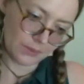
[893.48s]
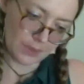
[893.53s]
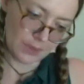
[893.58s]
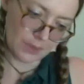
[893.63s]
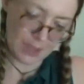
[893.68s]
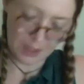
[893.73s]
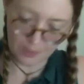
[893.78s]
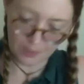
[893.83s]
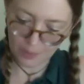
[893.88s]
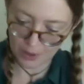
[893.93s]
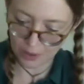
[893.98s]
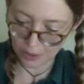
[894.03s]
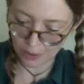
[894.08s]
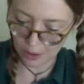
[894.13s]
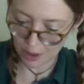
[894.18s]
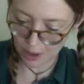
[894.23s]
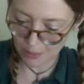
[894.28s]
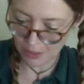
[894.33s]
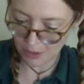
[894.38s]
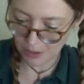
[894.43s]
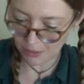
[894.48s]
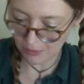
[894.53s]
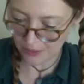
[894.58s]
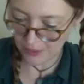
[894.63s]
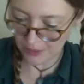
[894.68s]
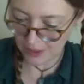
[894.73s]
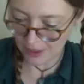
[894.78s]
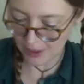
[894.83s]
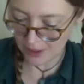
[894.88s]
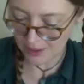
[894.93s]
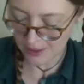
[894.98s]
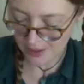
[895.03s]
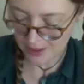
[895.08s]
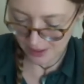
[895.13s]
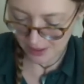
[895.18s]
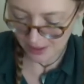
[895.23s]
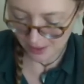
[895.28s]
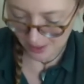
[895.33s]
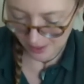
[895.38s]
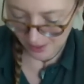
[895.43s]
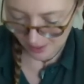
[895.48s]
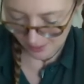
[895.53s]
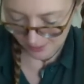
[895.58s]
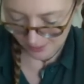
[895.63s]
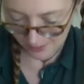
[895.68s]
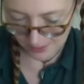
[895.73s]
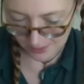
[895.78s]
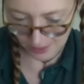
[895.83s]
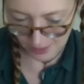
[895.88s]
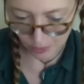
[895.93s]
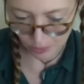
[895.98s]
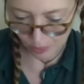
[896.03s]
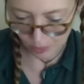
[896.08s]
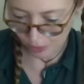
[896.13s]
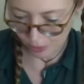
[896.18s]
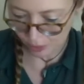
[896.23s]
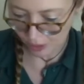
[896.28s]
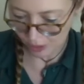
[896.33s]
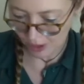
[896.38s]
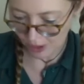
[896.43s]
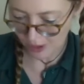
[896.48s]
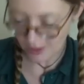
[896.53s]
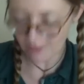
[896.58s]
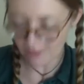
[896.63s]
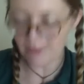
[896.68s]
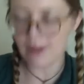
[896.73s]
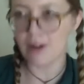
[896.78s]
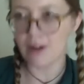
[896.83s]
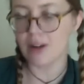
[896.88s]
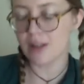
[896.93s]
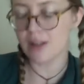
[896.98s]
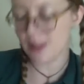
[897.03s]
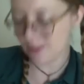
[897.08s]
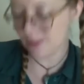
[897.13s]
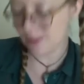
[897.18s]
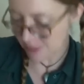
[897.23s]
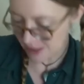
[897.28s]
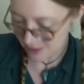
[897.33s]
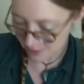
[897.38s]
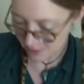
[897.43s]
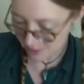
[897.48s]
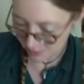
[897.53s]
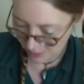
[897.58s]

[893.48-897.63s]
Like we talk about Finland is like a lintukoto, like a very safe place to